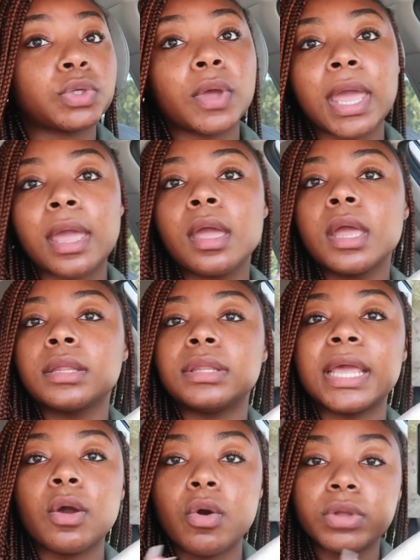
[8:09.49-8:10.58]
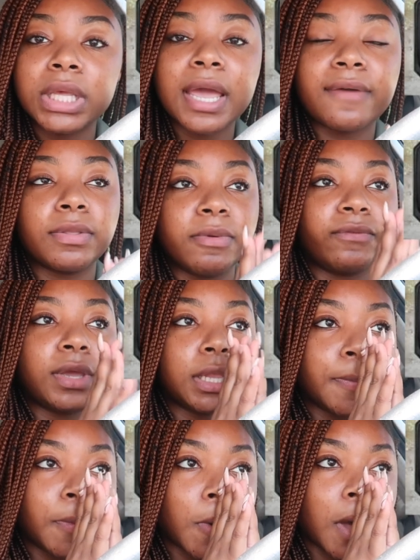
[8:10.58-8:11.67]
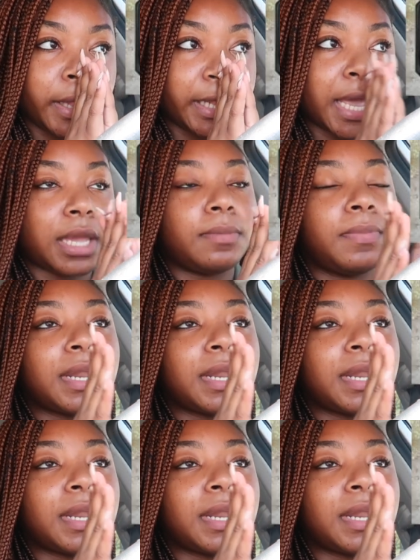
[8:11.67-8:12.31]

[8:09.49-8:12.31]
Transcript: Okay, they only have them available online,